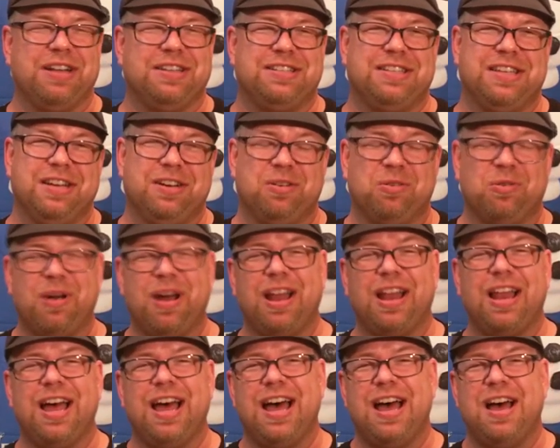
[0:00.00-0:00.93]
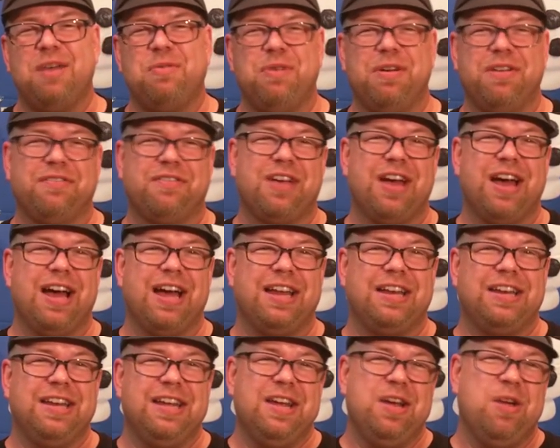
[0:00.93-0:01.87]
Cinderella, we've
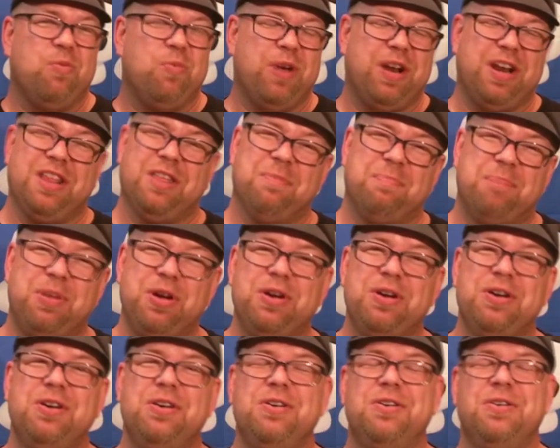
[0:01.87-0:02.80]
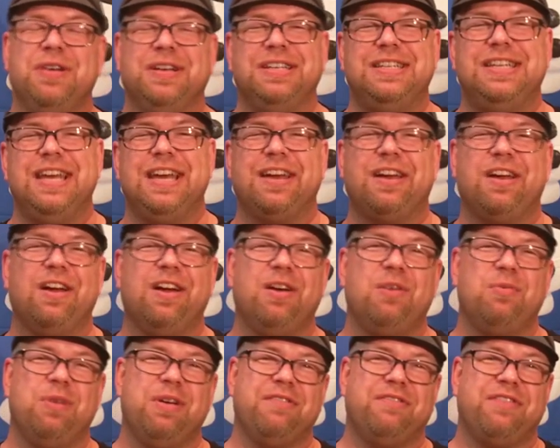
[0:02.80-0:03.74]
got Winnie the Pooh and
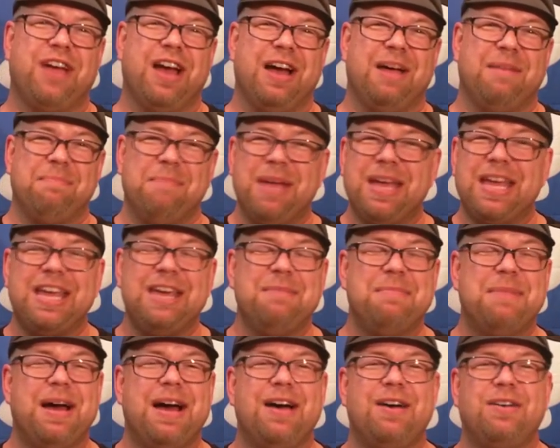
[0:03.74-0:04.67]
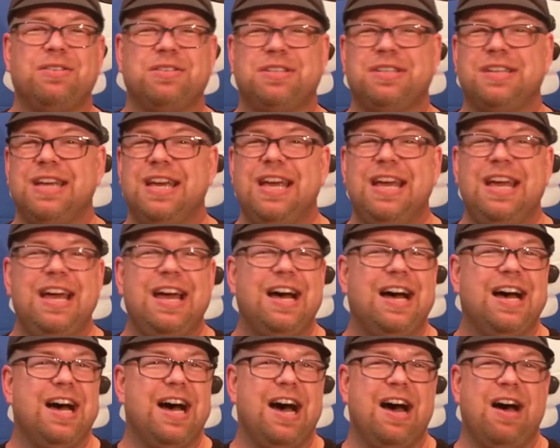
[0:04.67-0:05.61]
Tigger, we've got Mickey Mouse.
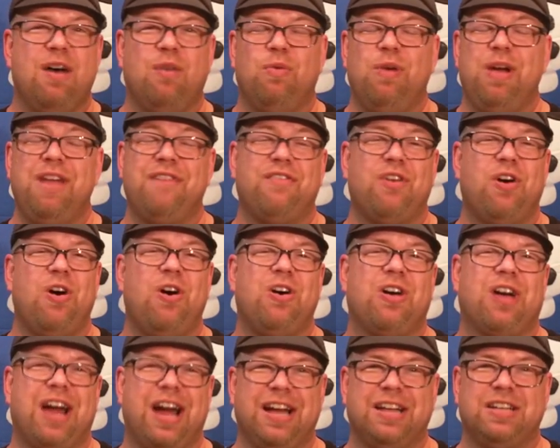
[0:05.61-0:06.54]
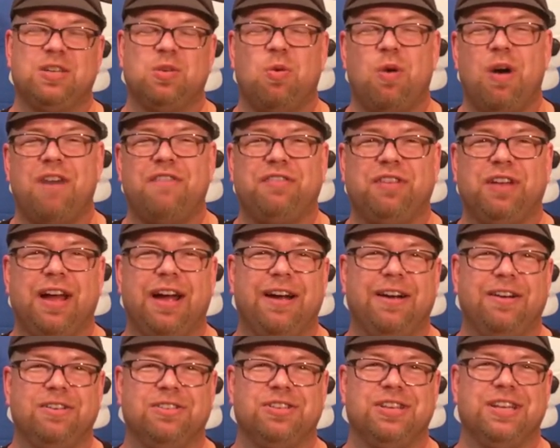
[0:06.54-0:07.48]
We have all kinds of waffle
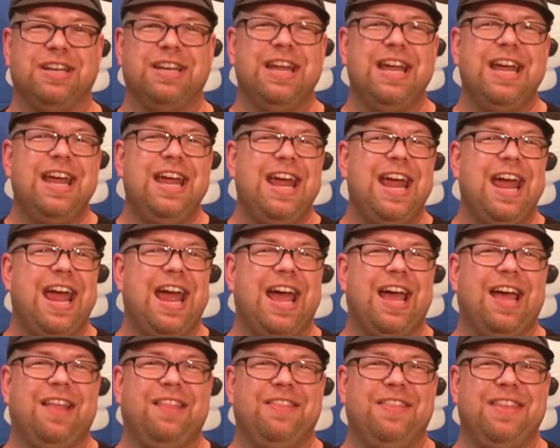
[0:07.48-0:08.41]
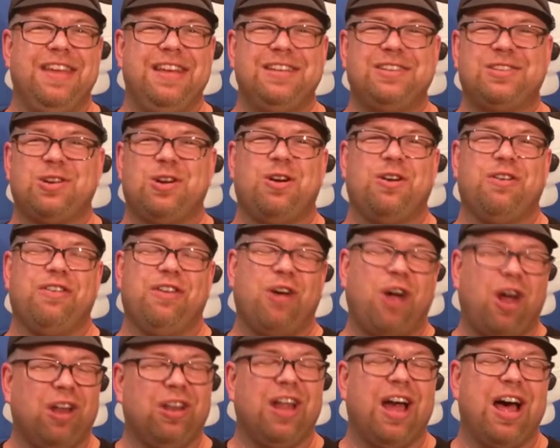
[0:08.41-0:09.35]
irons, and these
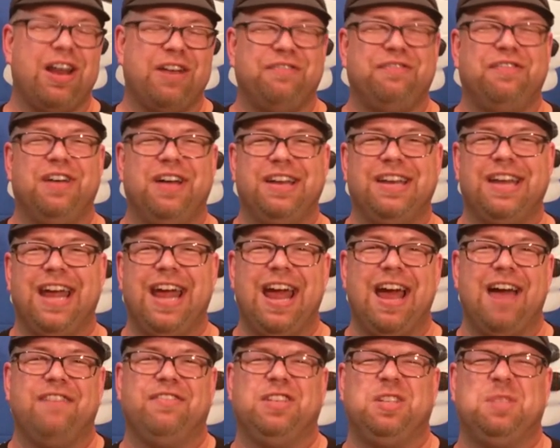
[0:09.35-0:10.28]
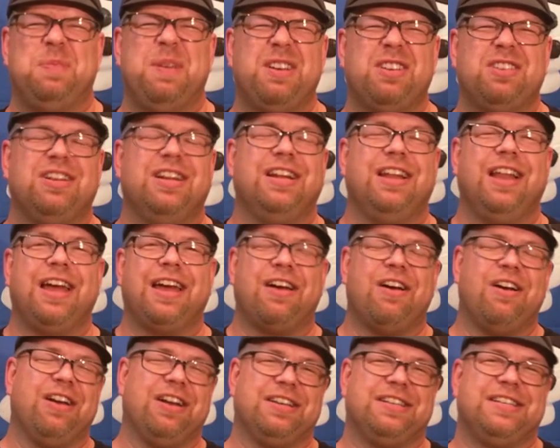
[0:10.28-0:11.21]
are a lot of fun to have, especially
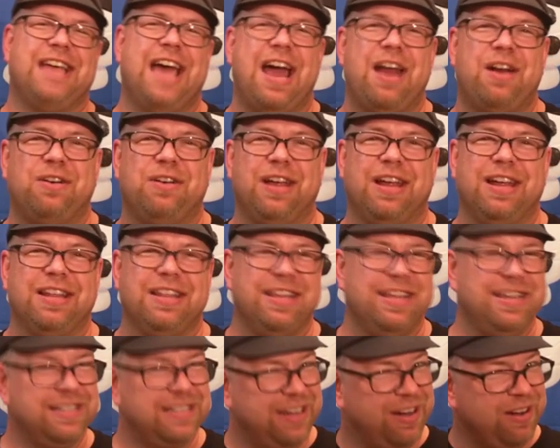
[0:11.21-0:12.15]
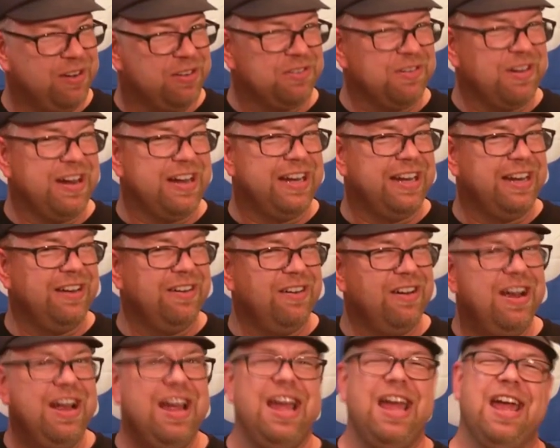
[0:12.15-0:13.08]
like on a Saturday. These ears right
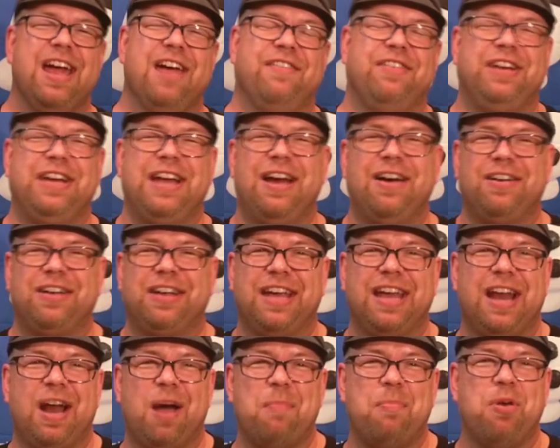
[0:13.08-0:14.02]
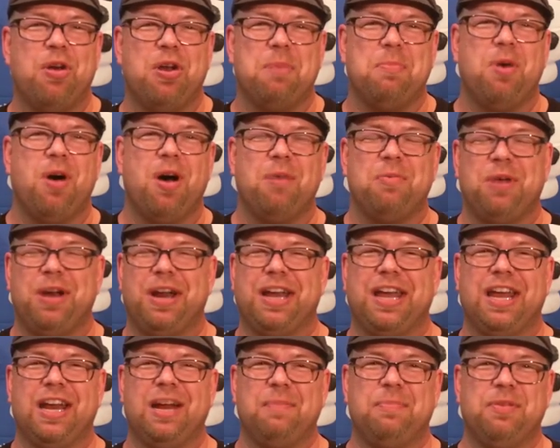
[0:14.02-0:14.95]
here, every now and again, I'll put them on when
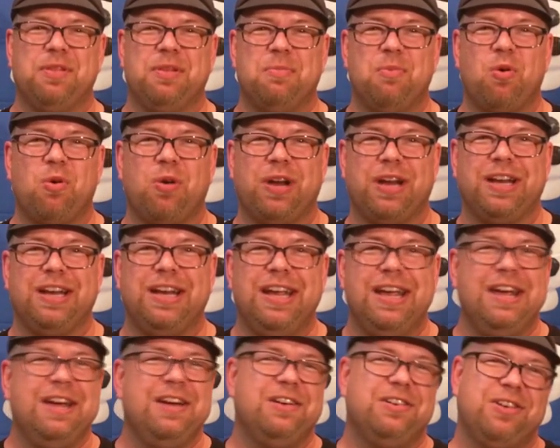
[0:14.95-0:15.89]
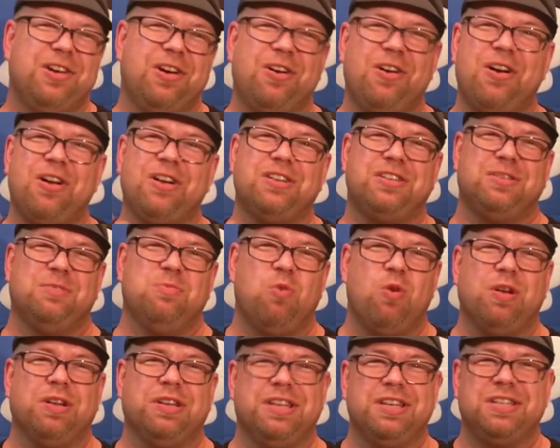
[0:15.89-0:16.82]
I get up in the morning. Turn on some
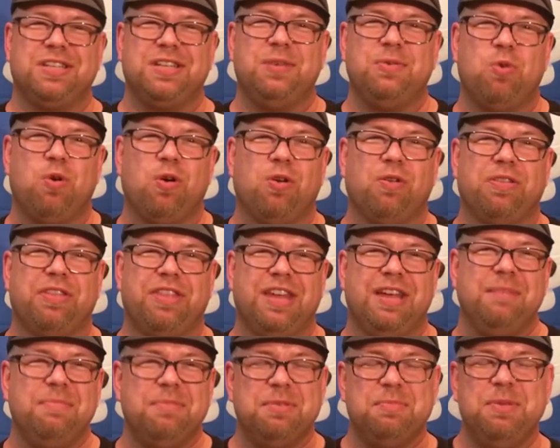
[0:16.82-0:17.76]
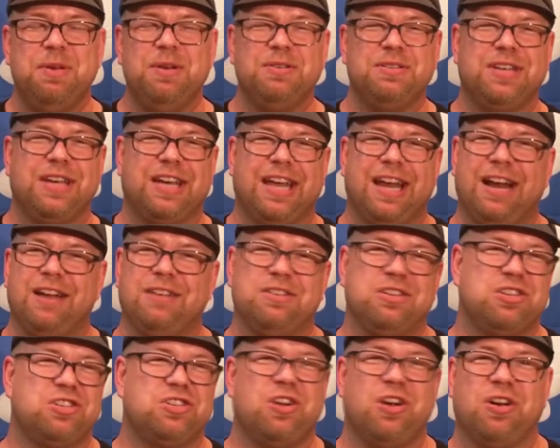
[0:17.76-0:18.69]
Walt Disney World themed music and I'll
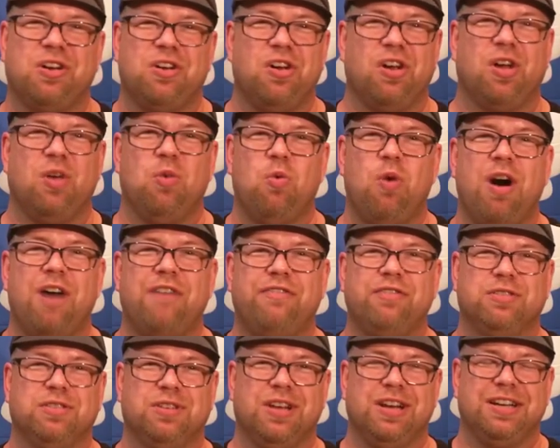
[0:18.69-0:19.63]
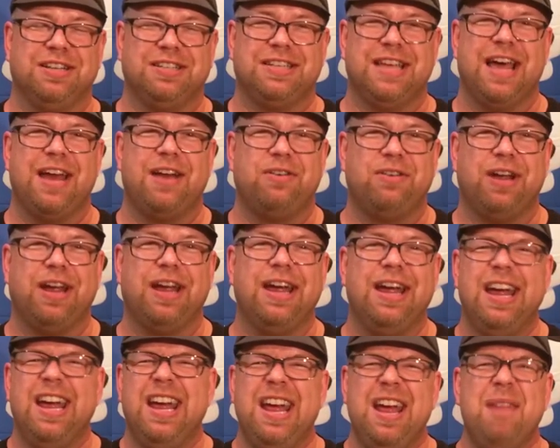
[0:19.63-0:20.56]
just start cooking waffles on a Saturday.